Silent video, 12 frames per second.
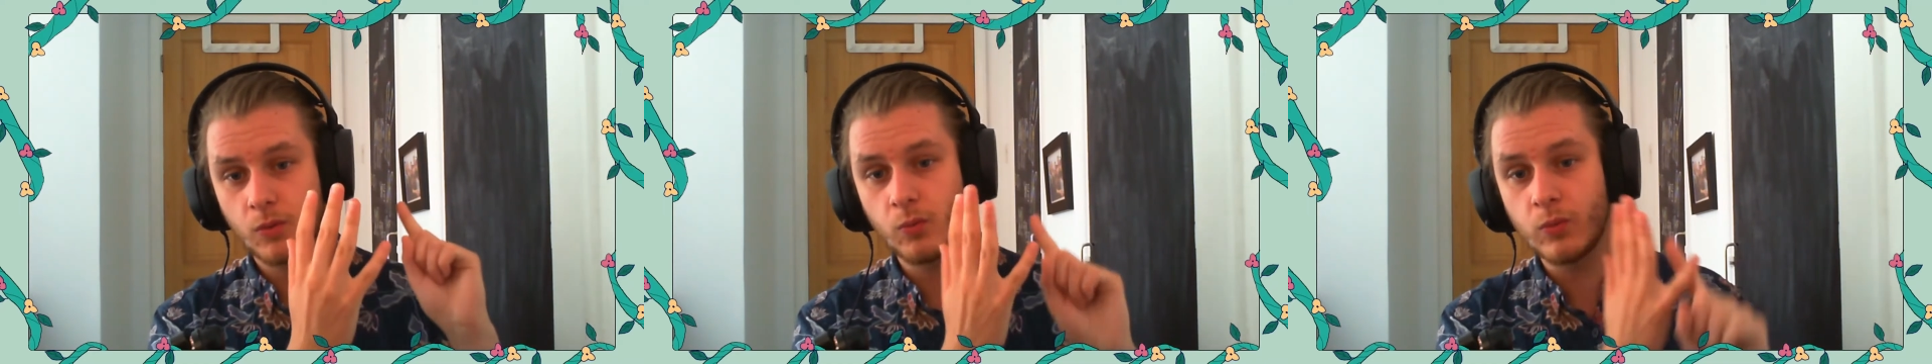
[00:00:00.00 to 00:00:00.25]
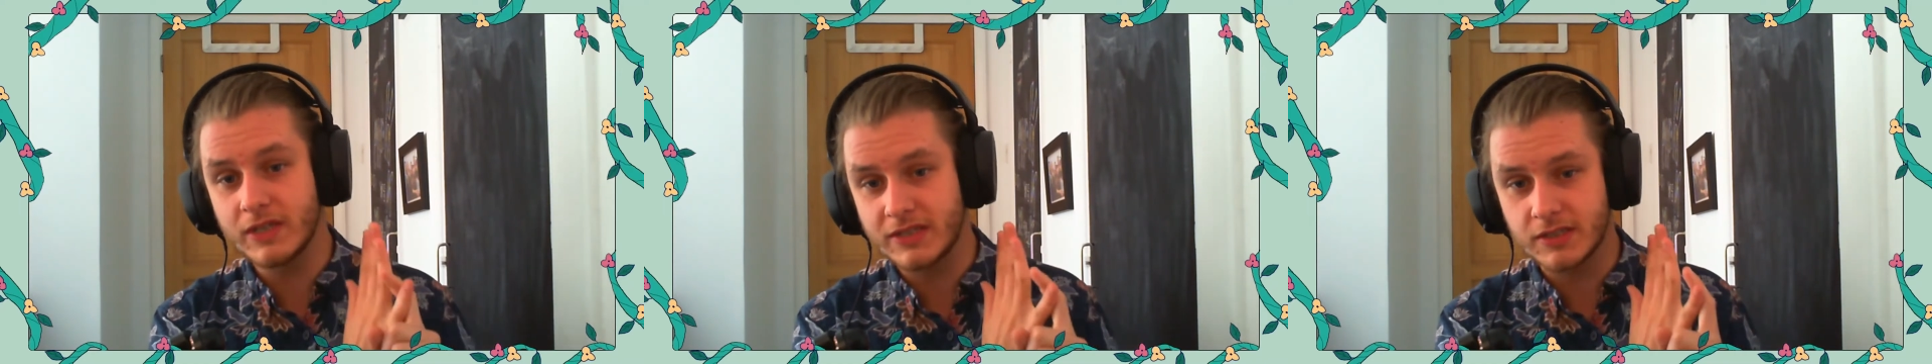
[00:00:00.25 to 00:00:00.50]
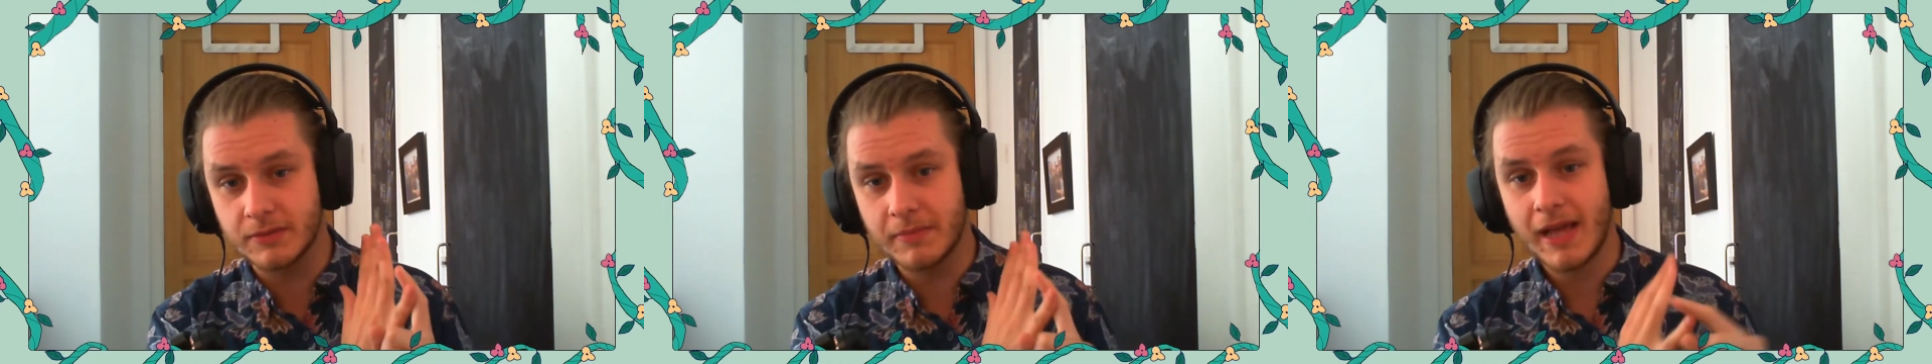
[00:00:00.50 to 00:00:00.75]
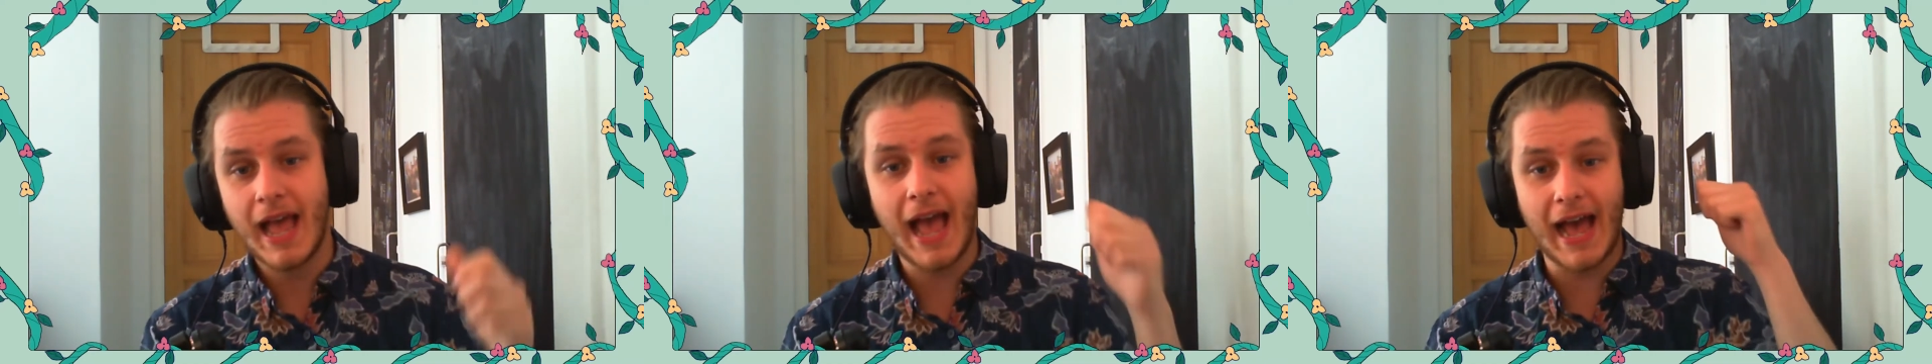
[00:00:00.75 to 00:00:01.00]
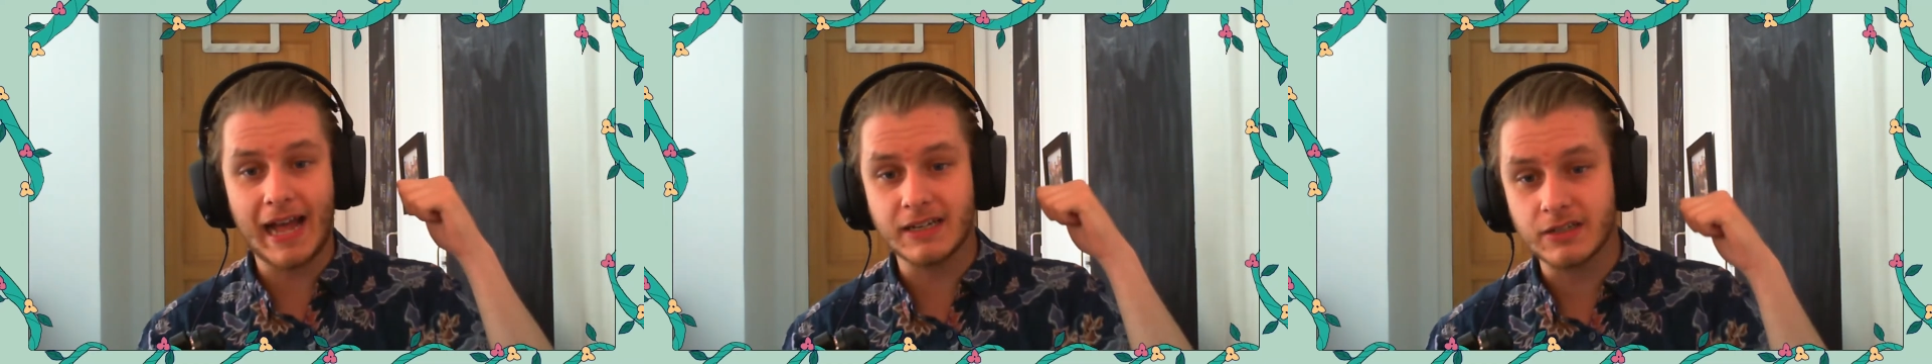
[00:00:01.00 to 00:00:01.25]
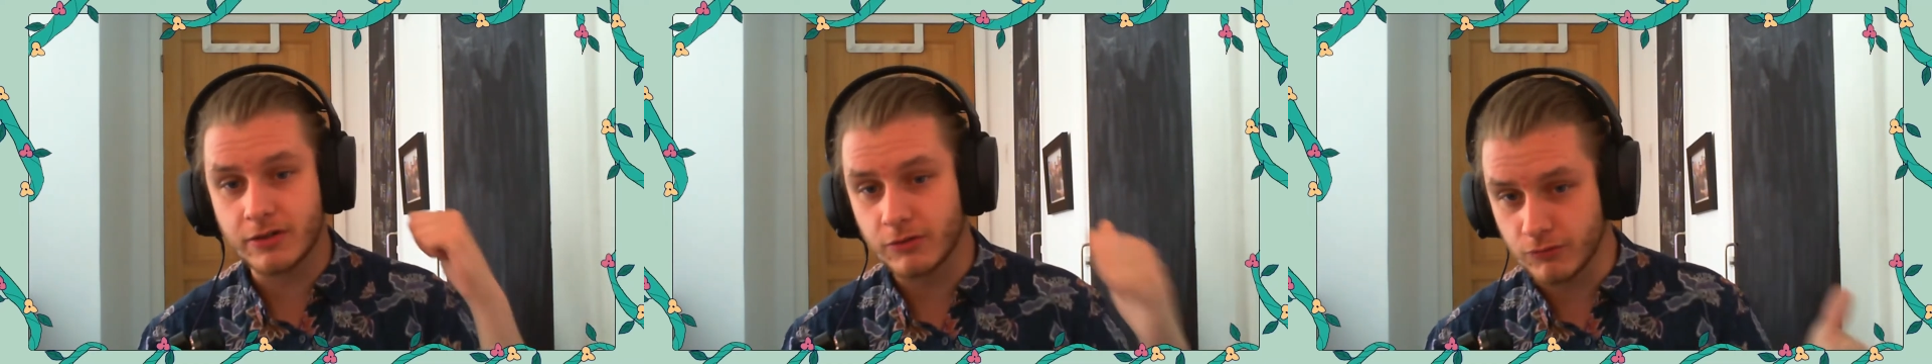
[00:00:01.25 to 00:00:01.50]
wisdom,
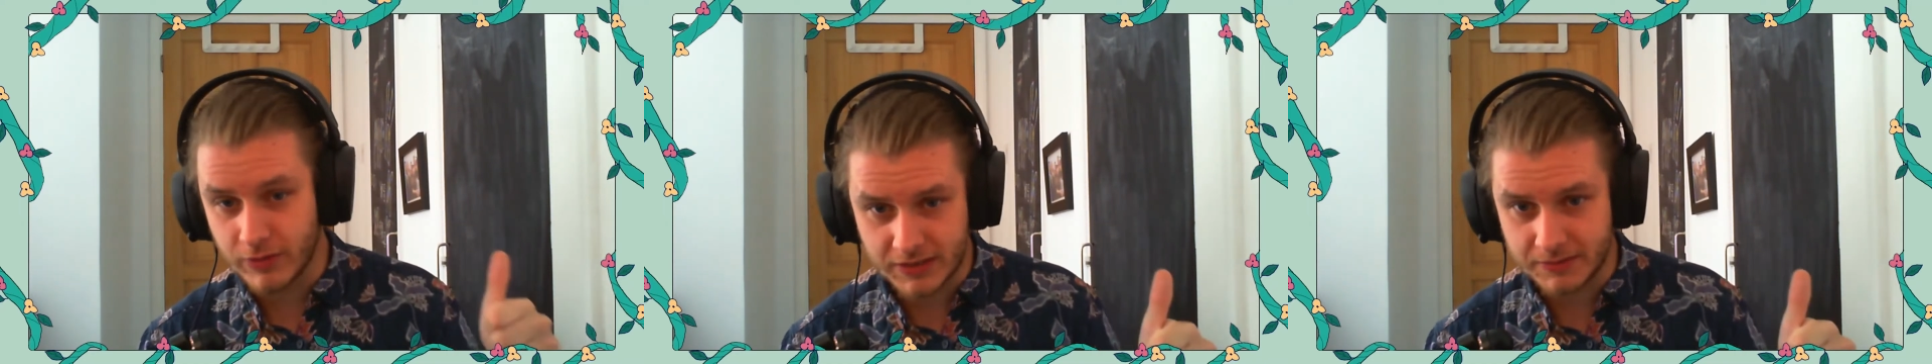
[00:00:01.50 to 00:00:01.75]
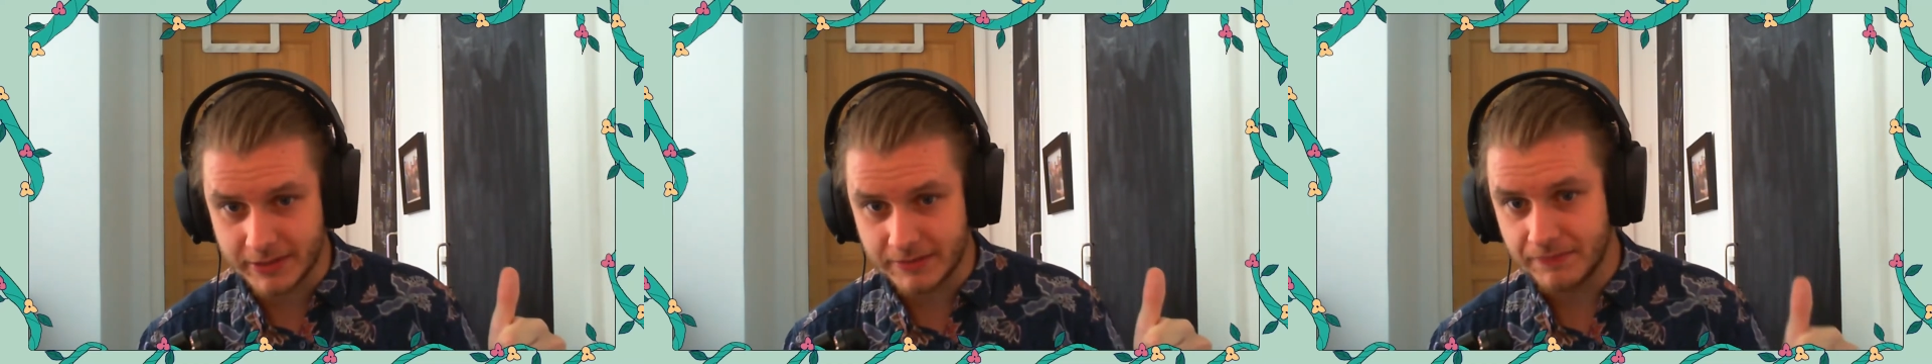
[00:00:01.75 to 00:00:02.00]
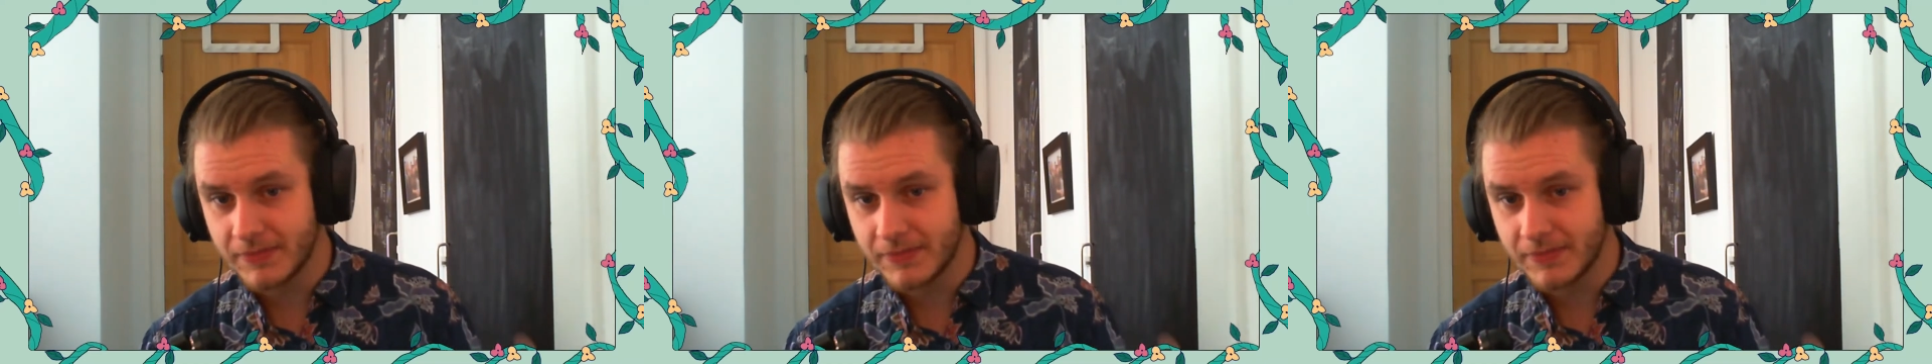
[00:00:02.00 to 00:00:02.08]
and charisma.